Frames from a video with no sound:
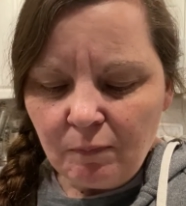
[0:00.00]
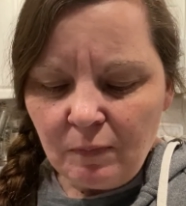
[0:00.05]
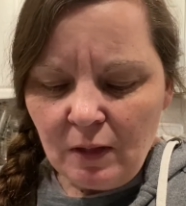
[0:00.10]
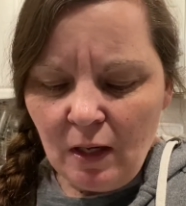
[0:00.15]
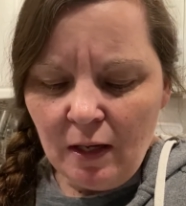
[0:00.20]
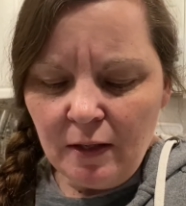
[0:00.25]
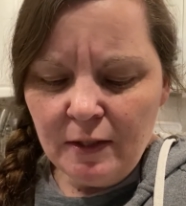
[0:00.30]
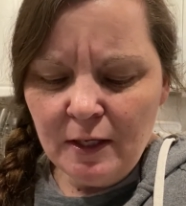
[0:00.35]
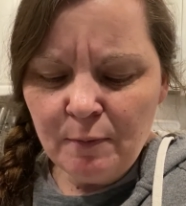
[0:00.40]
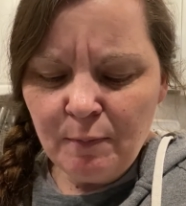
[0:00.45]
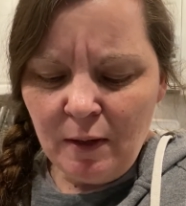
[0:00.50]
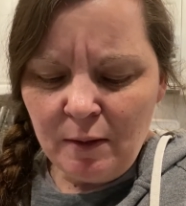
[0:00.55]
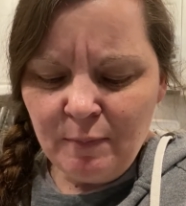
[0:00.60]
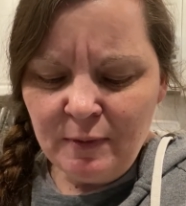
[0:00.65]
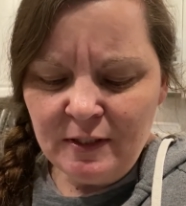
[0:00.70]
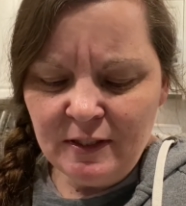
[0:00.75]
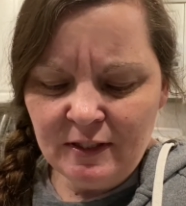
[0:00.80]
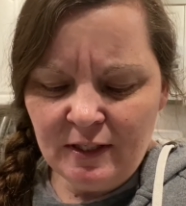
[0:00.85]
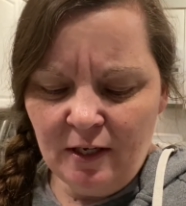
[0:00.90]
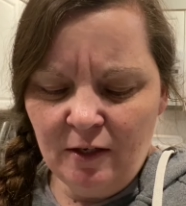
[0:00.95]
I think my
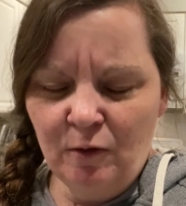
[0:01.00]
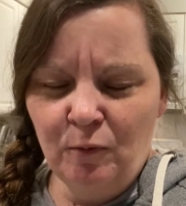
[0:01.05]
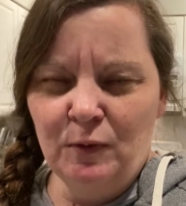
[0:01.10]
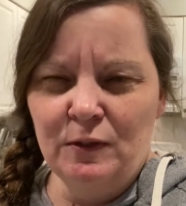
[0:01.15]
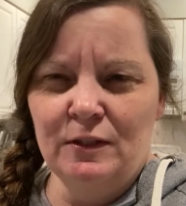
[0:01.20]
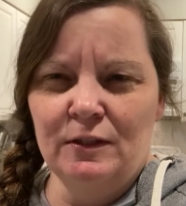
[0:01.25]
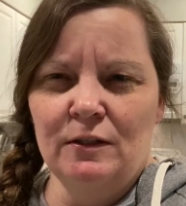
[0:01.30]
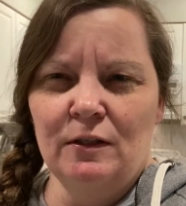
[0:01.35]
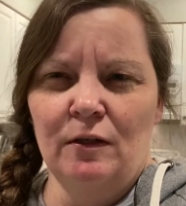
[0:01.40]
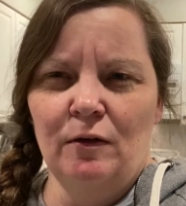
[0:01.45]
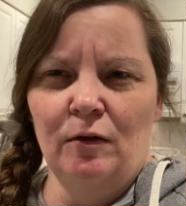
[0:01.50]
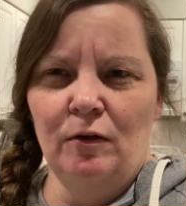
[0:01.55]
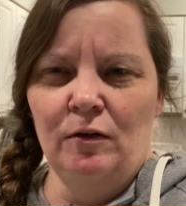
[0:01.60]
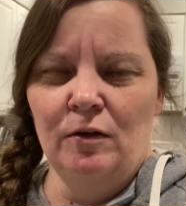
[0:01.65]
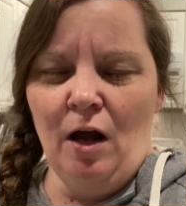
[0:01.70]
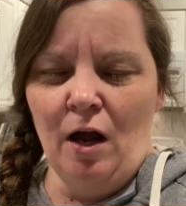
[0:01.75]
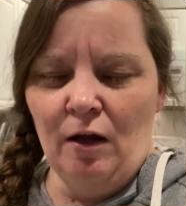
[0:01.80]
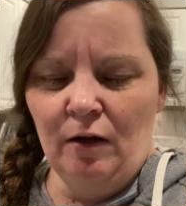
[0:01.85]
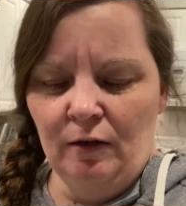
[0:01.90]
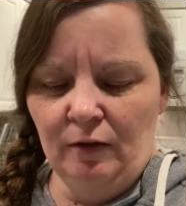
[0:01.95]
mistake was
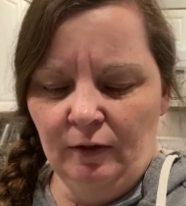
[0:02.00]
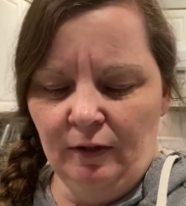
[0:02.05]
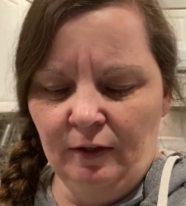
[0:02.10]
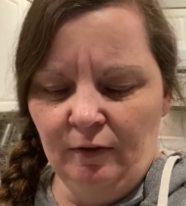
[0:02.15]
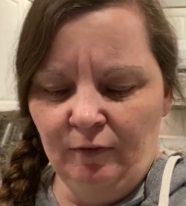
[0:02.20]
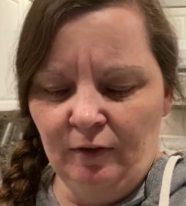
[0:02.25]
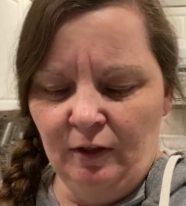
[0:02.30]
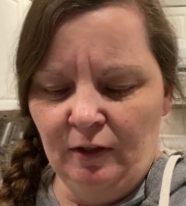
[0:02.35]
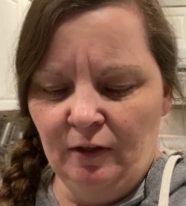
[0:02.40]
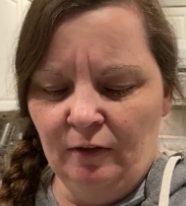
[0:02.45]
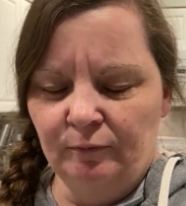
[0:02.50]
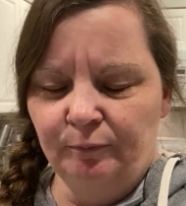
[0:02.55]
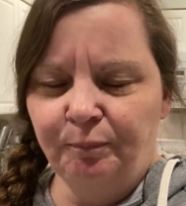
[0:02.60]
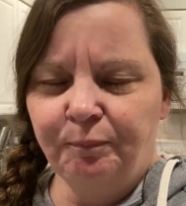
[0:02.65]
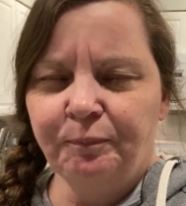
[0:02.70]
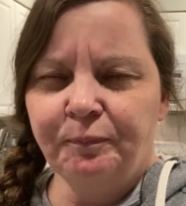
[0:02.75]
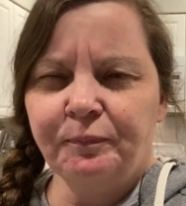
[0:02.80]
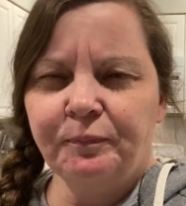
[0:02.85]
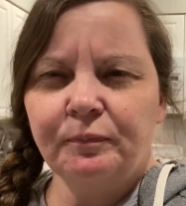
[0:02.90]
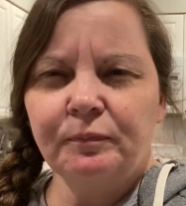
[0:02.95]
not giving it
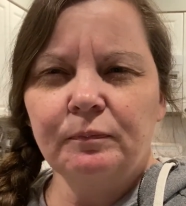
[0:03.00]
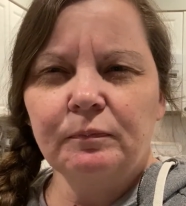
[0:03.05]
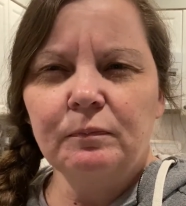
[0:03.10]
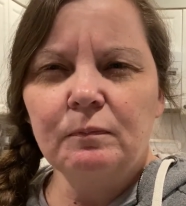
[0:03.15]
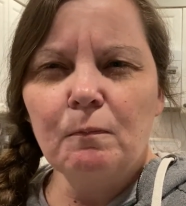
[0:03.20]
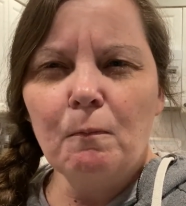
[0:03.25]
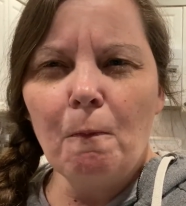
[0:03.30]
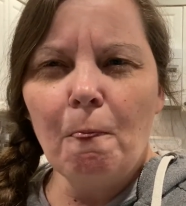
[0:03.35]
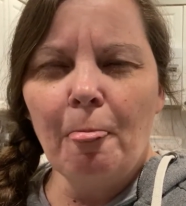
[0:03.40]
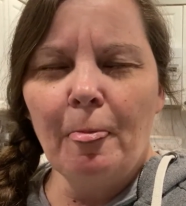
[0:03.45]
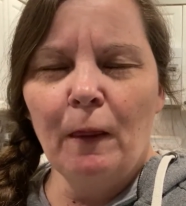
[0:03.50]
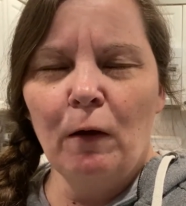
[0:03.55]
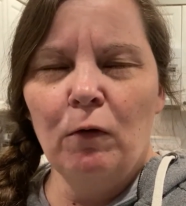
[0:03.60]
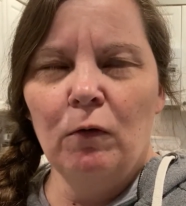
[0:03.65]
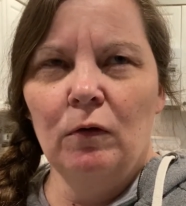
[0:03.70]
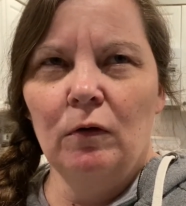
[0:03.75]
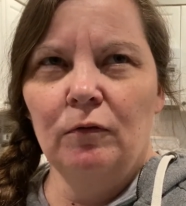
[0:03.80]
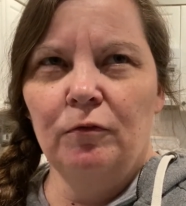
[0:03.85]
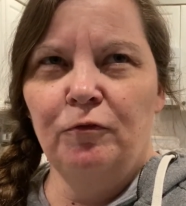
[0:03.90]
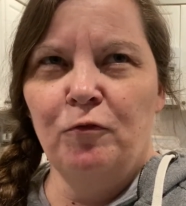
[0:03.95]

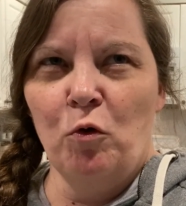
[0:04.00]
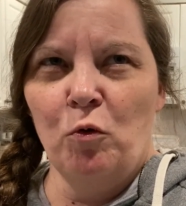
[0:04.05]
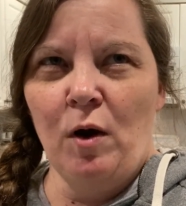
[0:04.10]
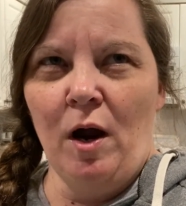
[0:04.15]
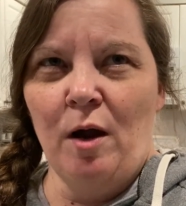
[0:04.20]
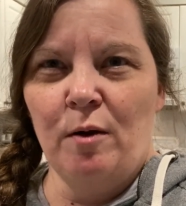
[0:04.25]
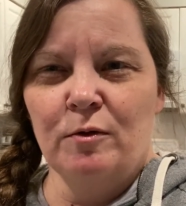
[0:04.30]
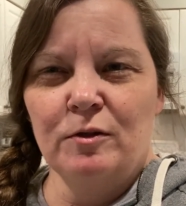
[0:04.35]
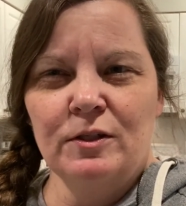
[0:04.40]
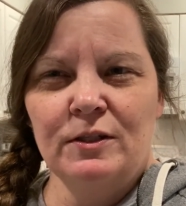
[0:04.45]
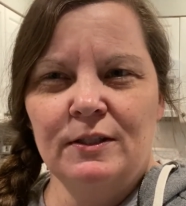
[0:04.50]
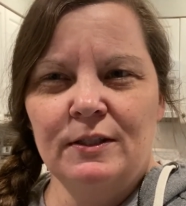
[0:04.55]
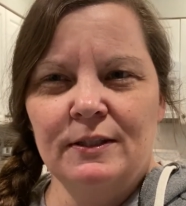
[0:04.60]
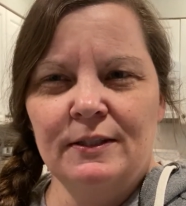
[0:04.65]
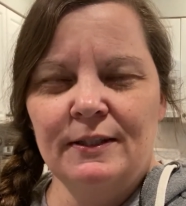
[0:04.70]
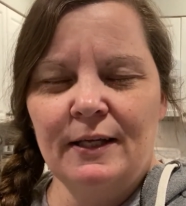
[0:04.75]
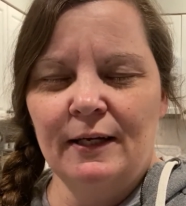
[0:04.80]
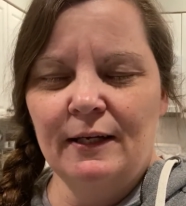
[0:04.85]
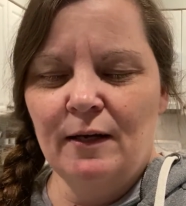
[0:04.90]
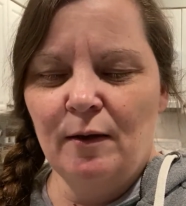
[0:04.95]
4 hours to
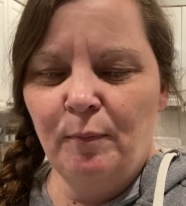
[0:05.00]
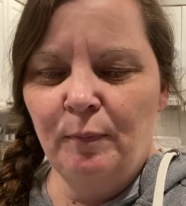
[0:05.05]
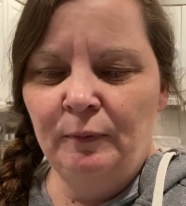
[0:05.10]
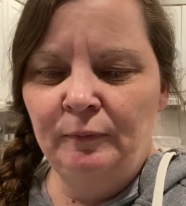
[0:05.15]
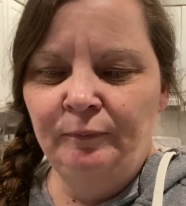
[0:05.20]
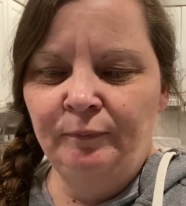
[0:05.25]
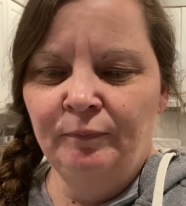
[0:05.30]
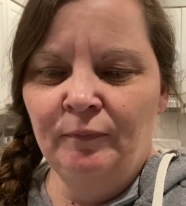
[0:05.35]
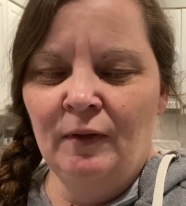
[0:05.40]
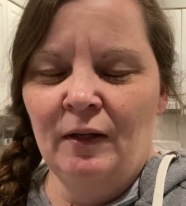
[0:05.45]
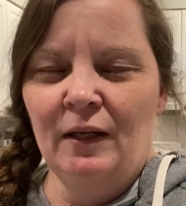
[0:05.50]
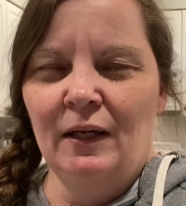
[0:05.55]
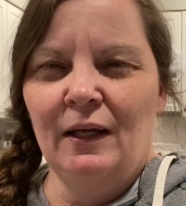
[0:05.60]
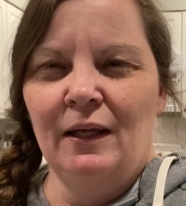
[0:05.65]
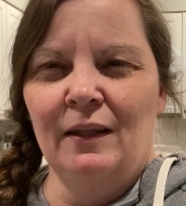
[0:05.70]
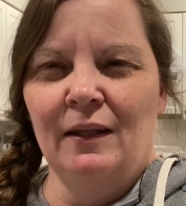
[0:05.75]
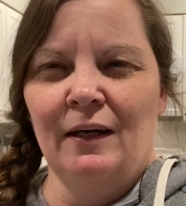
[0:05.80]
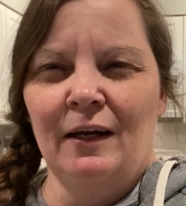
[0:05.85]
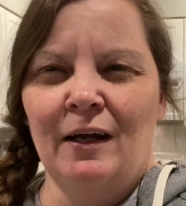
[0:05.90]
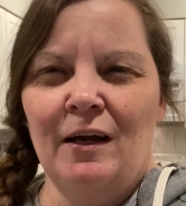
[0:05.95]
set up, and
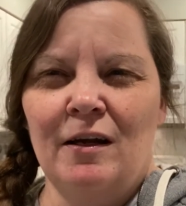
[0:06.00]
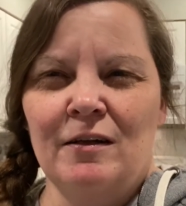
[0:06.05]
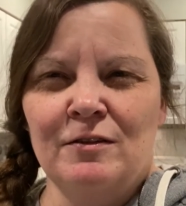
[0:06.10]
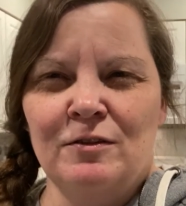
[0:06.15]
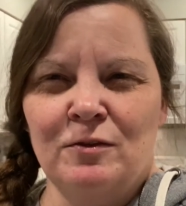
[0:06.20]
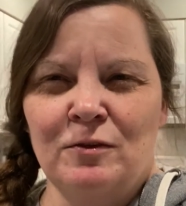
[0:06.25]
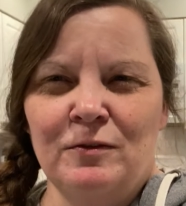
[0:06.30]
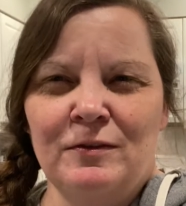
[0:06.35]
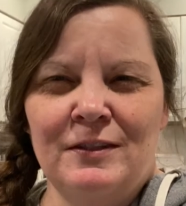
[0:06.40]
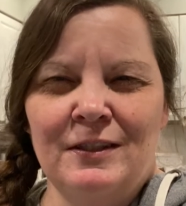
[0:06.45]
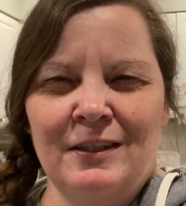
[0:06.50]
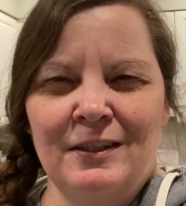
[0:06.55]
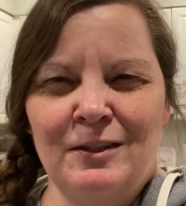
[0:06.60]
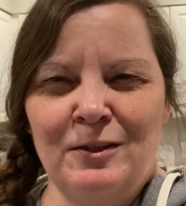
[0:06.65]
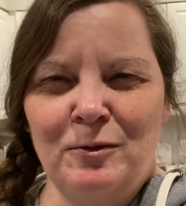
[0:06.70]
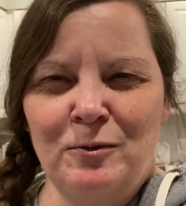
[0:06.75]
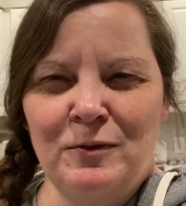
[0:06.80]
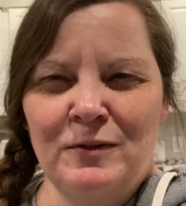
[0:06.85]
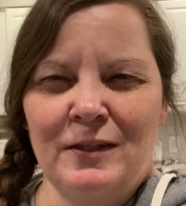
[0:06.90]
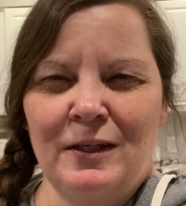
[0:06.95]
then I also didn't
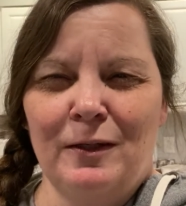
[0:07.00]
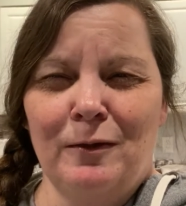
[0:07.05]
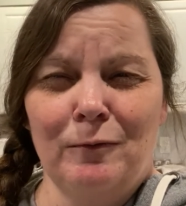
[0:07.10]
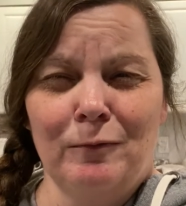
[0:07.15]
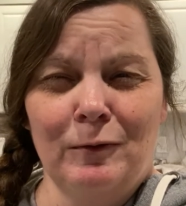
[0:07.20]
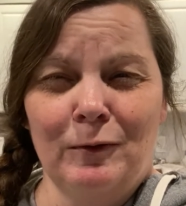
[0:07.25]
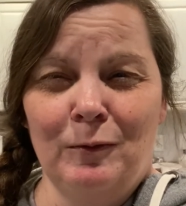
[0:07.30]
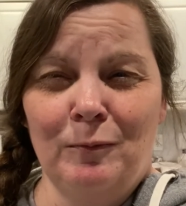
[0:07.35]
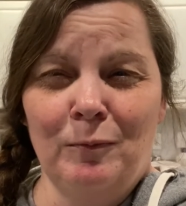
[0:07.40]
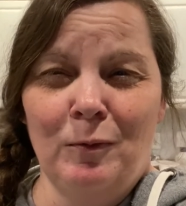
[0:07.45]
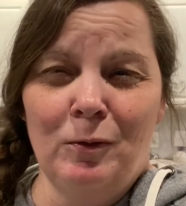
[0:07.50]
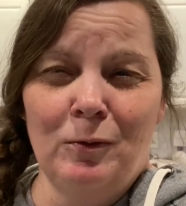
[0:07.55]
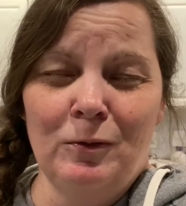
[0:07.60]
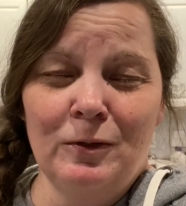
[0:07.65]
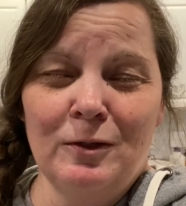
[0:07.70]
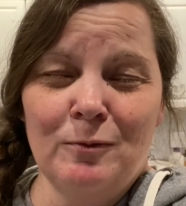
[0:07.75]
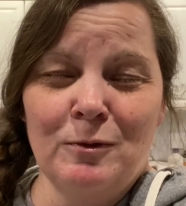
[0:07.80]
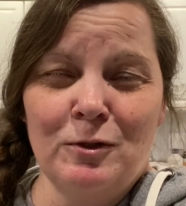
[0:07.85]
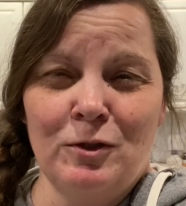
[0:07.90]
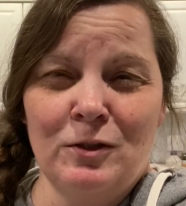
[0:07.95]
use like a real mold.
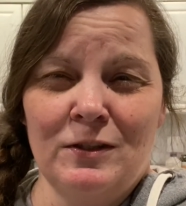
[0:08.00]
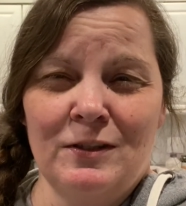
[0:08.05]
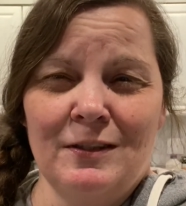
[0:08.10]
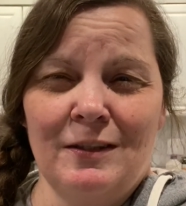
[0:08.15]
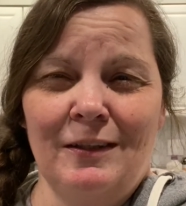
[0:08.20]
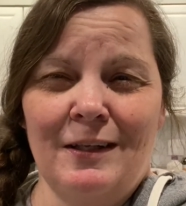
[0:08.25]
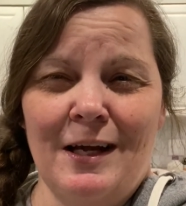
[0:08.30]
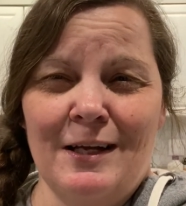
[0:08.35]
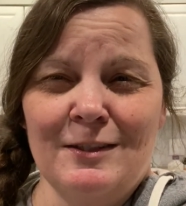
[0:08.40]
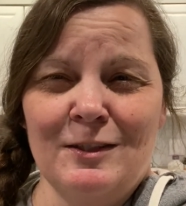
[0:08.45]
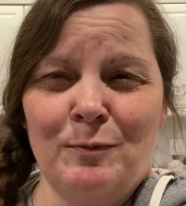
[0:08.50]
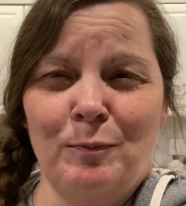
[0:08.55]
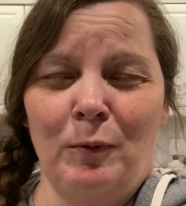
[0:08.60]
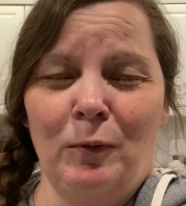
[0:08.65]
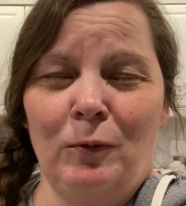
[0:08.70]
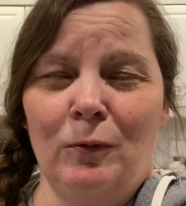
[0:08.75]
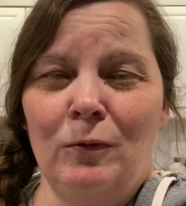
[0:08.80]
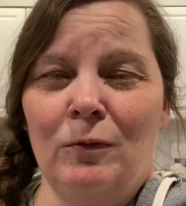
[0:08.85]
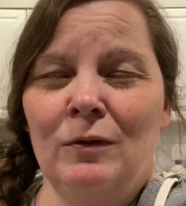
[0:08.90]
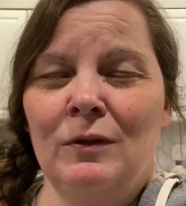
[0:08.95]
It was just a glass
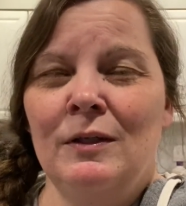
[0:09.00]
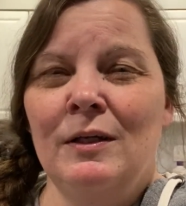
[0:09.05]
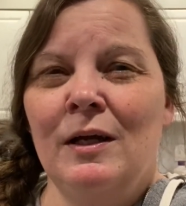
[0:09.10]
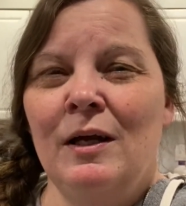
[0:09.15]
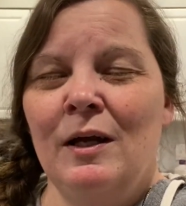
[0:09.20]
bowl.